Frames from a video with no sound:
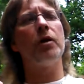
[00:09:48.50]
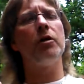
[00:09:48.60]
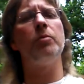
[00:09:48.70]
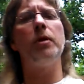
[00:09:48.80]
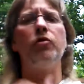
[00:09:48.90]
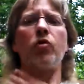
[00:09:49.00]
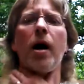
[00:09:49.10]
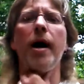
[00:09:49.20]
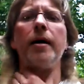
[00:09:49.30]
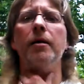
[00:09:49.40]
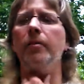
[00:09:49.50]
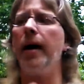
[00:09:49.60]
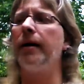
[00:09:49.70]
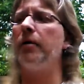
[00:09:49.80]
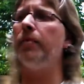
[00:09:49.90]
A little bit dry in the
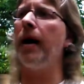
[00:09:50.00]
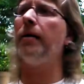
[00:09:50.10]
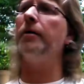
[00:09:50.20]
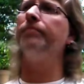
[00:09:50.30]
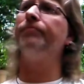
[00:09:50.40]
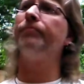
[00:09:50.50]
back of the palate.